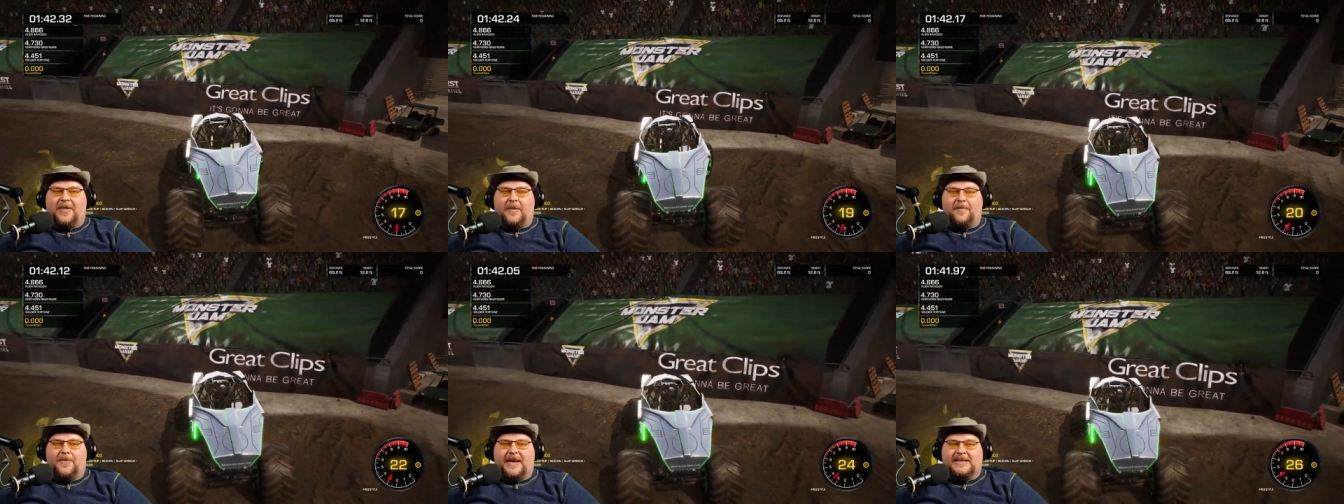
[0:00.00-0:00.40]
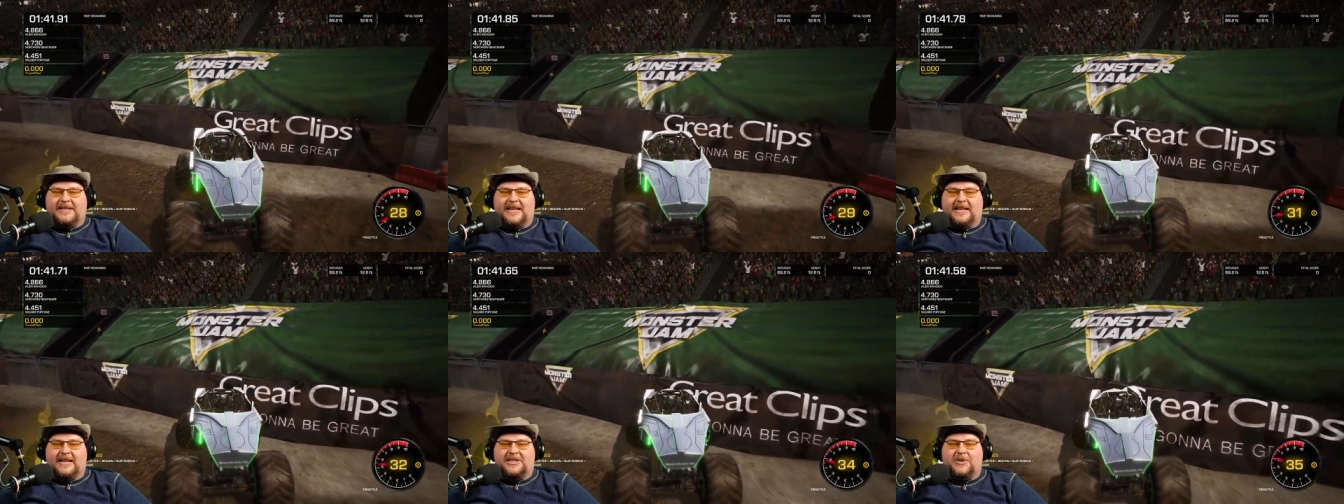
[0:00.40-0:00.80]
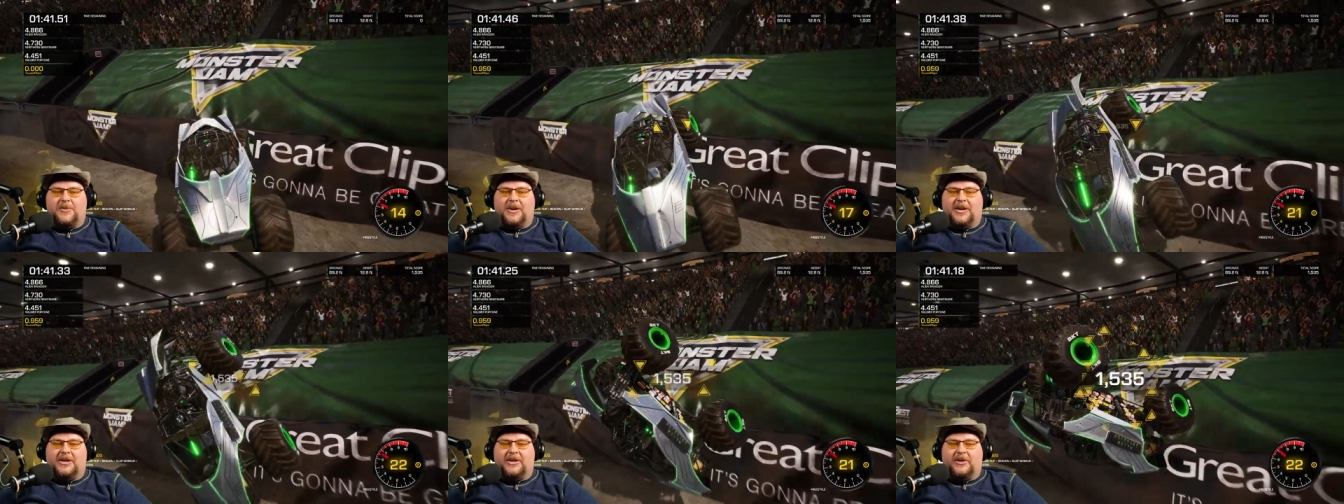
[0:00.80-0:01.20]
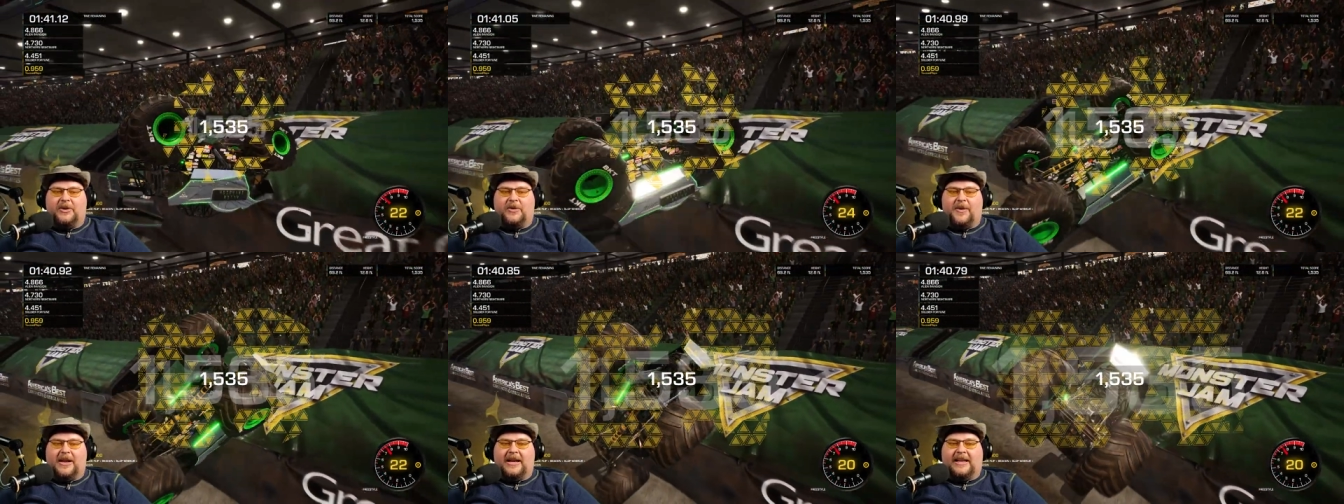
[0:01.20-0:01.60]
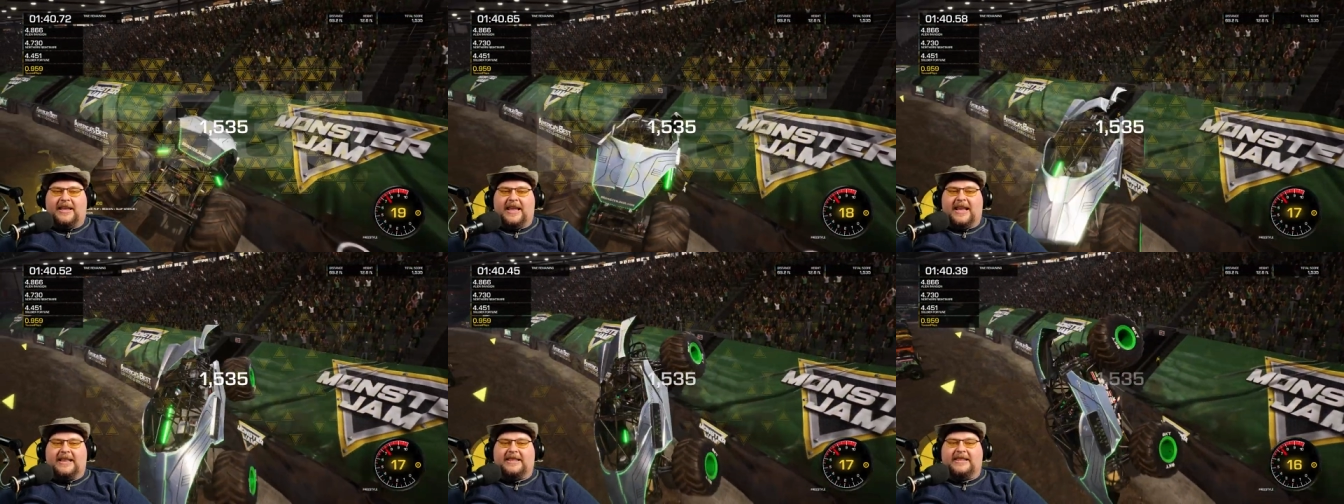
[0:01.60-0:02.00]
the best thing that you want to do, you want to
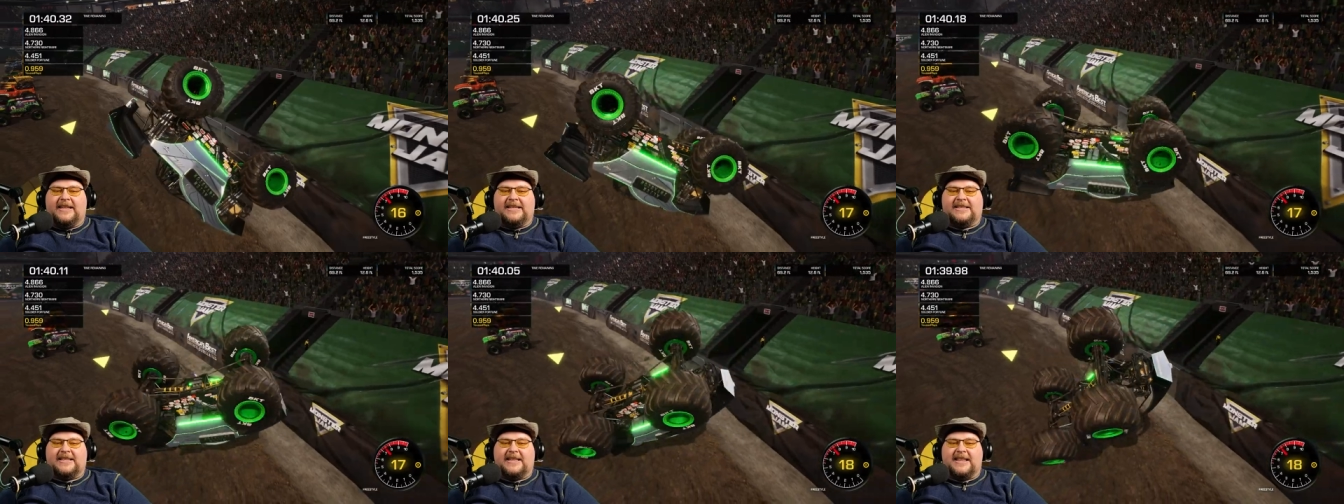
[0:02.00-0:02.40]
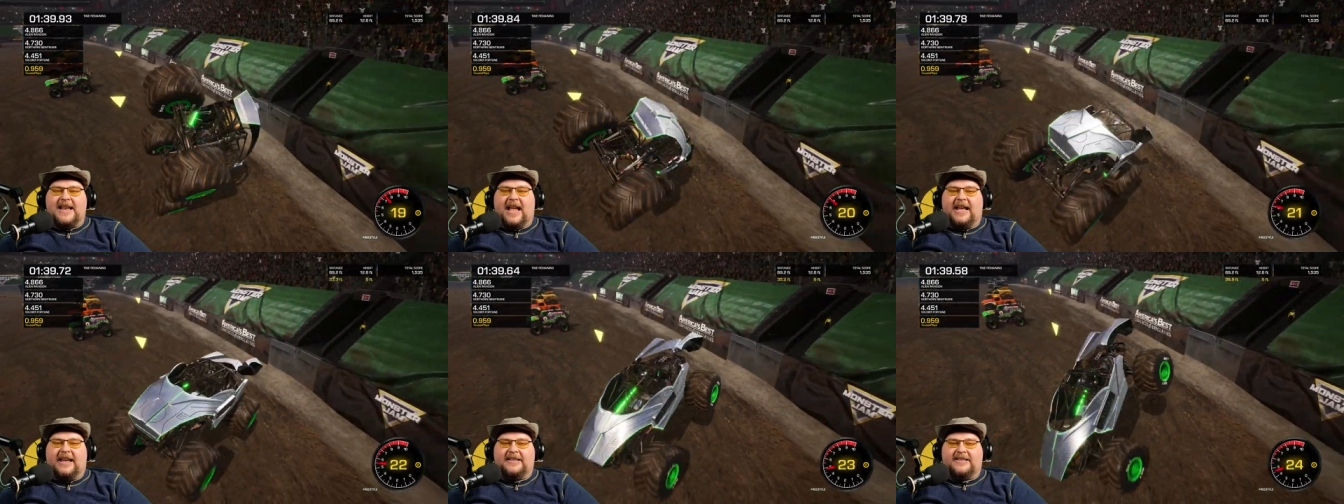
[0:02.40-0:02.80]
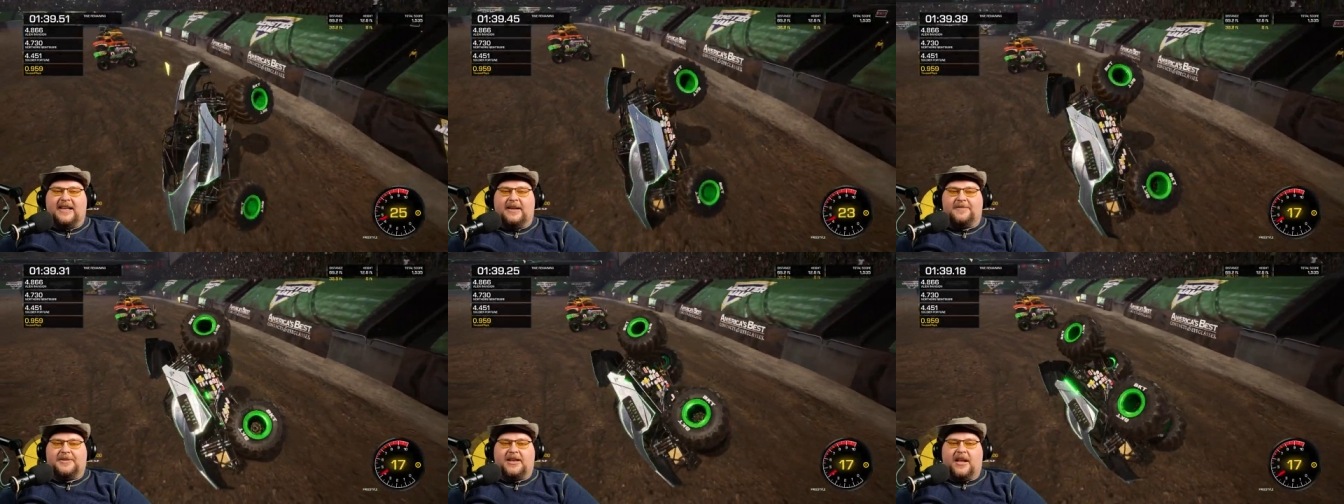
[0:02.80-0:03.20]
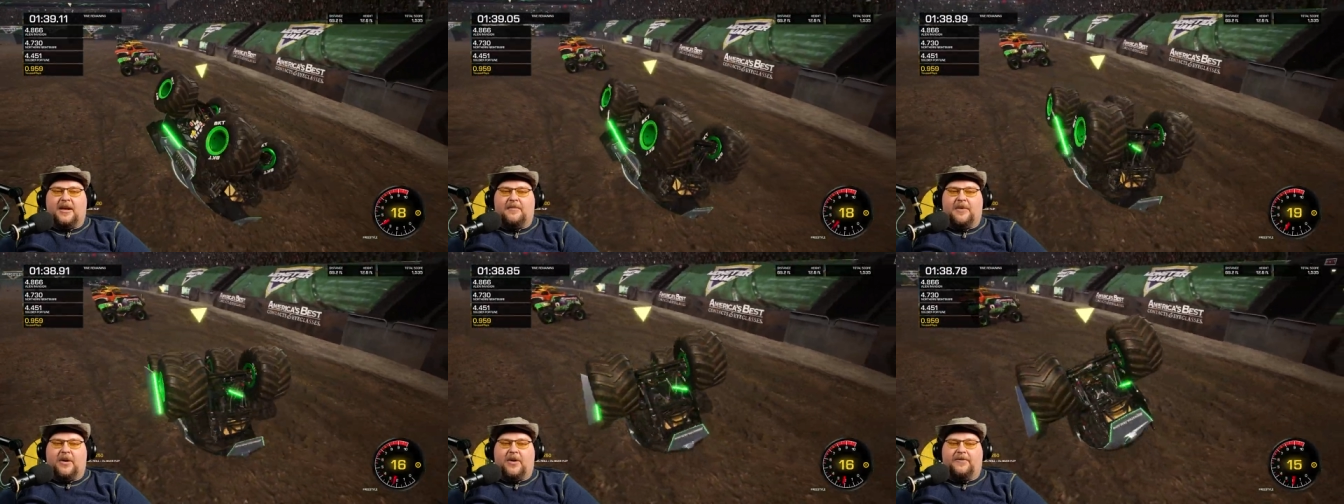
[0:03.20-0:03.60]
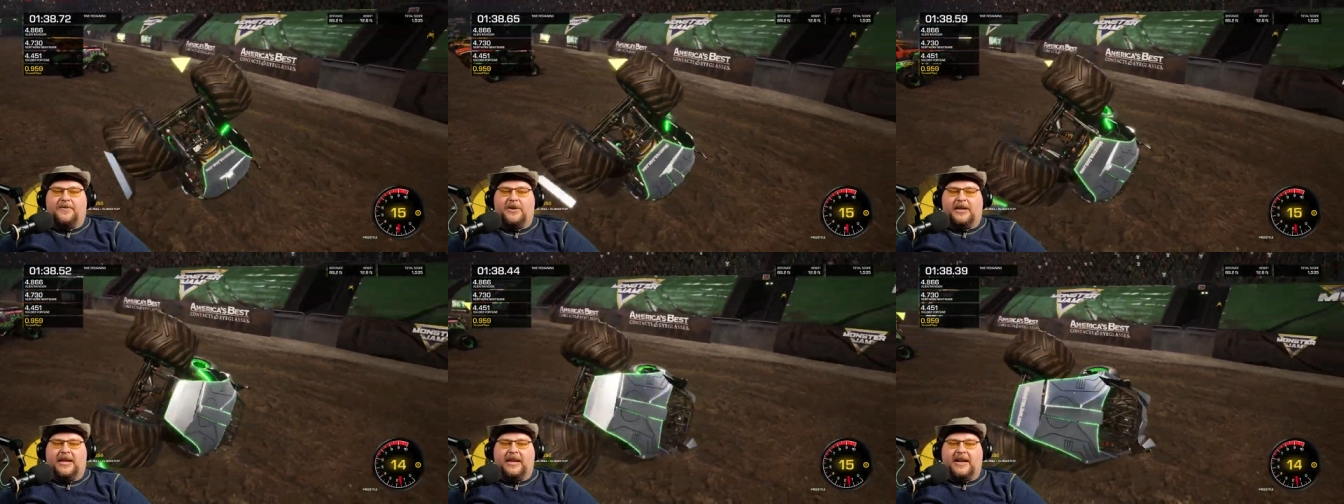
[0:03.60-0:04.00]
get at least a nine times combo. If
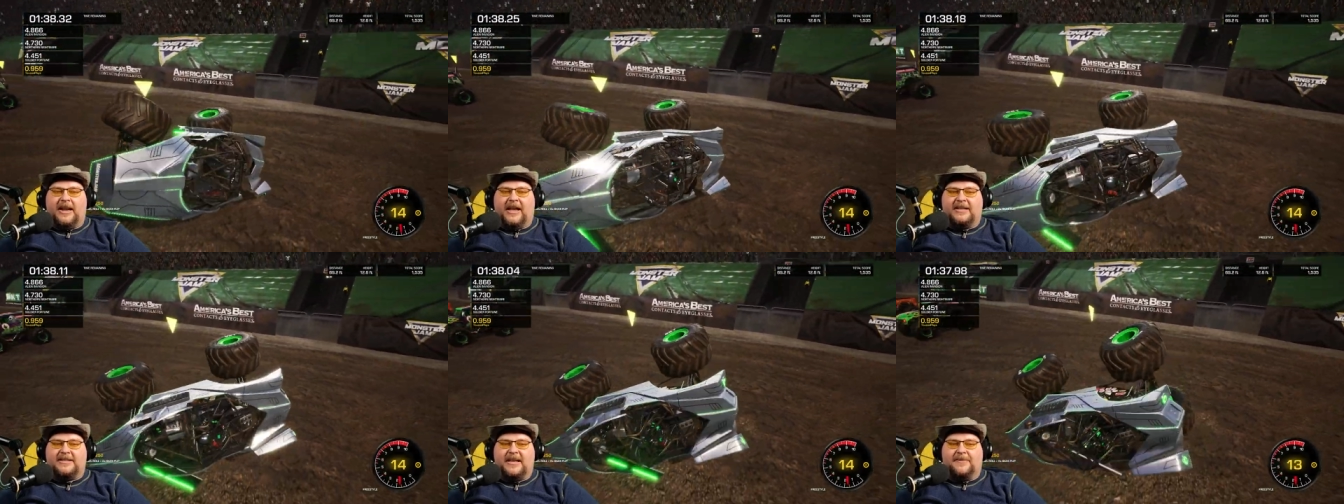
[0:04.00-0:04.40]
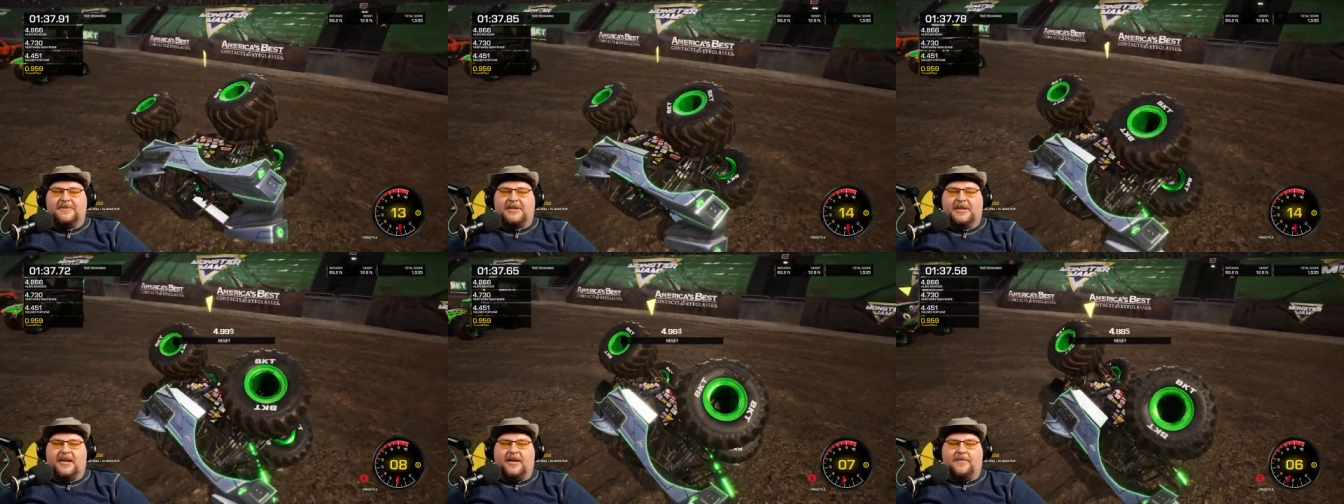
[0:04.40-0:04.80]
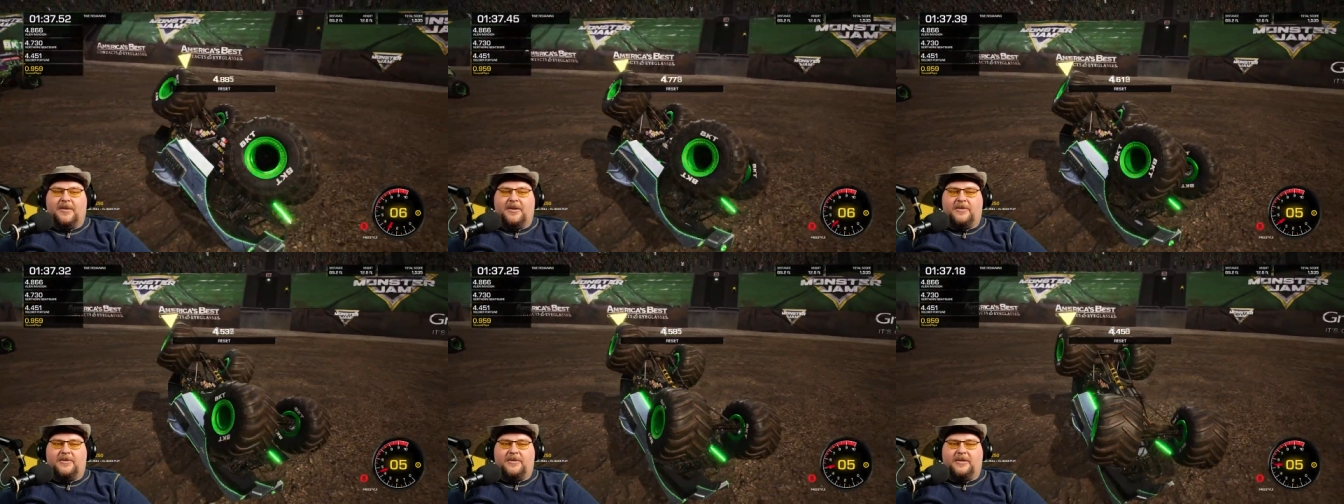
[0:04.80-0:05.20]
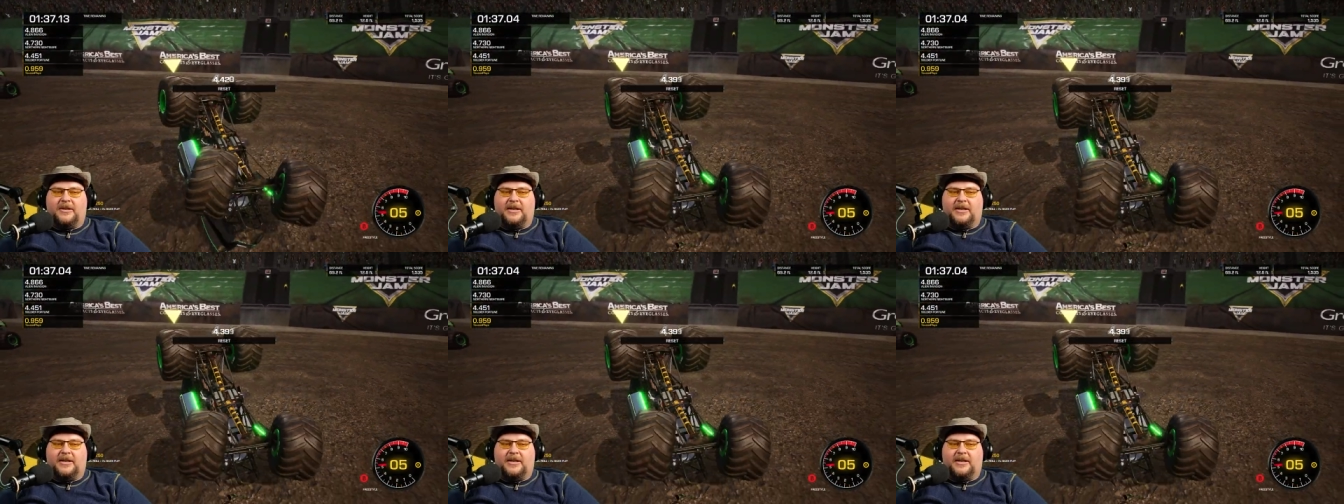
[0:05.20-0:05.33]
you can get a nine times combo,